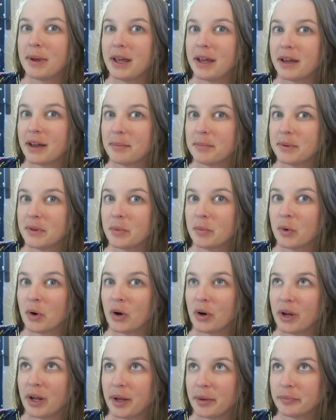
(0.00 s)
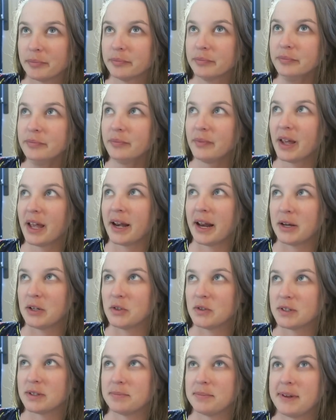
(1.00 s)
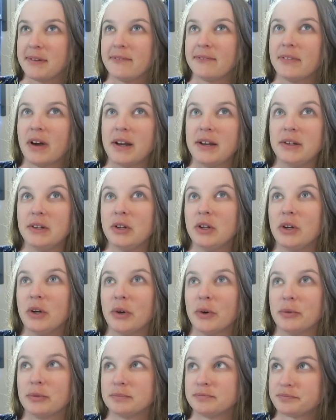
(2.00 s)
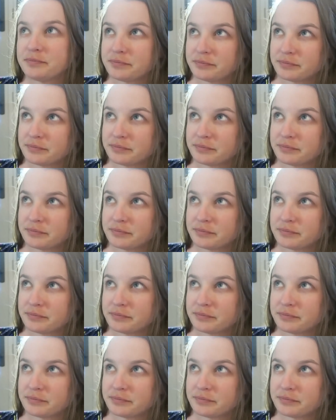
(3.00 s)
makeup in the morning, and I do something fun and new,